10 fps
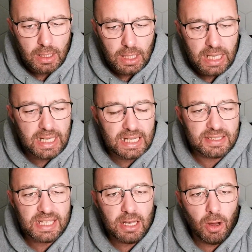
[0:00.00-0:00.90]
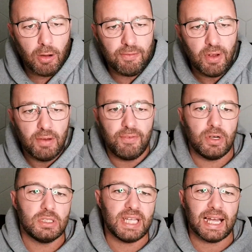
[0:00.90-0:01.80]
He gets sent off for
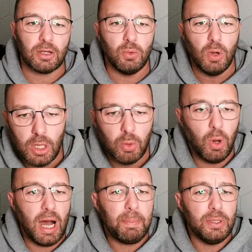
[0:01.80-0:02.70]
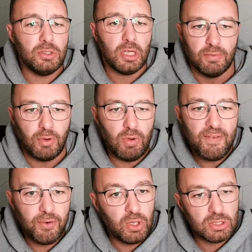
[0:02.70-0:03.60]
a tackle. What happens? The
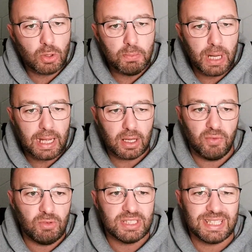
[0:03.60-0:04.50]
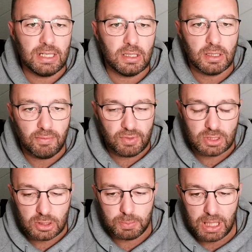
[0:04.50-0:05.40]
referees come back and rescind the
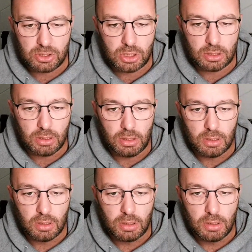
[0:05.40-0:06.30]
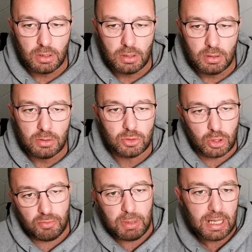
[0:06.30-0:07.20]
suspension. So
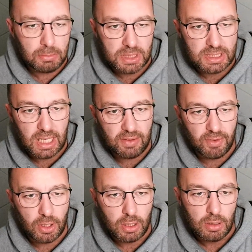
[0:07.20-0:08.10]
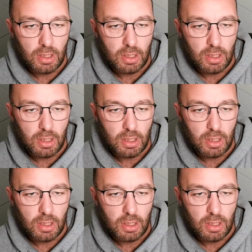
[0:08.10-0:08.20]
you've made a mistake there.